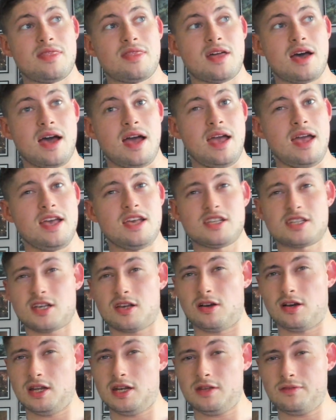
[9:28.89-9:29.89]
that is
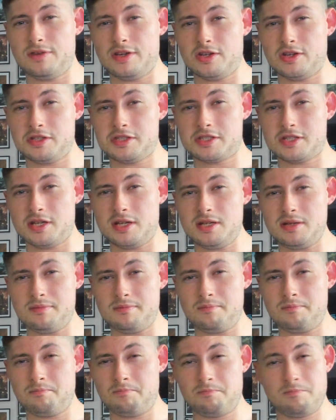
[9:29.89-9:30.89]
kind of a good sign.
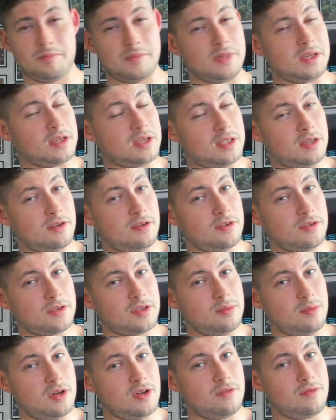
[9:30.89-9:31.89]
You know, I've got
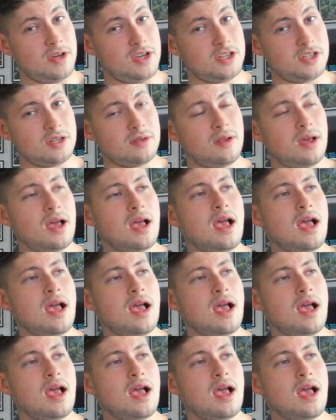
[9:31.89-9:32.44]
the motivation.